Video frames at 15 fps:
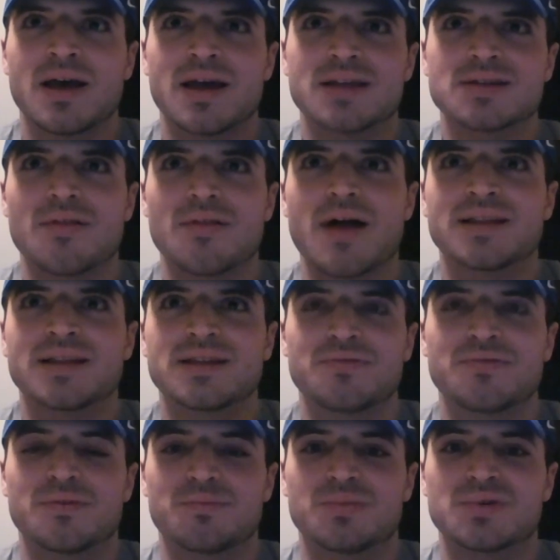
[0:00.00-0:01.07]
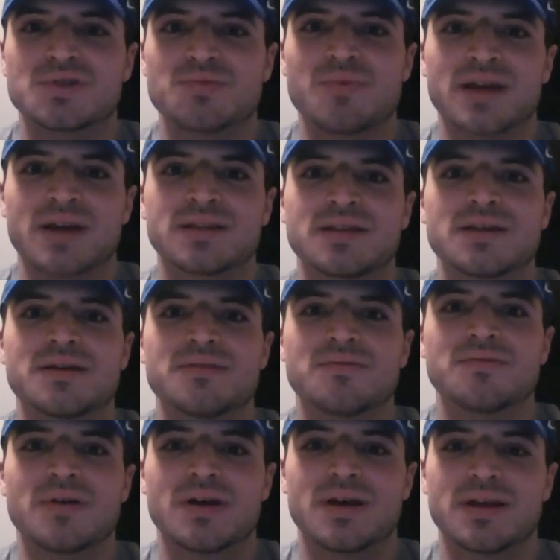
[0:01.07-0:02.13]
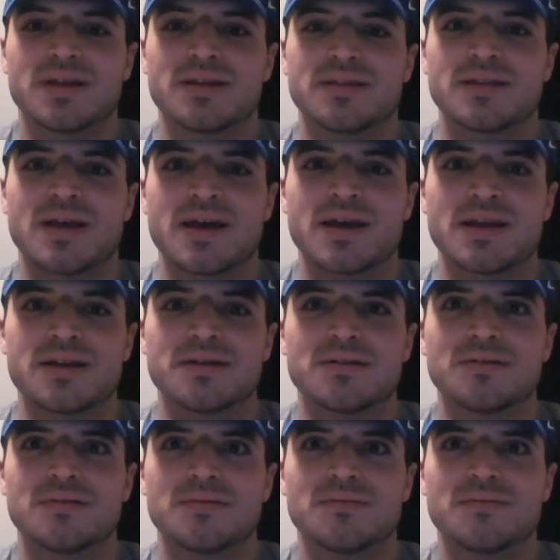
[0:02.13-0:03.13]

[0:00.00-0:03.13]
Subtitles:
It's a lot different perspective than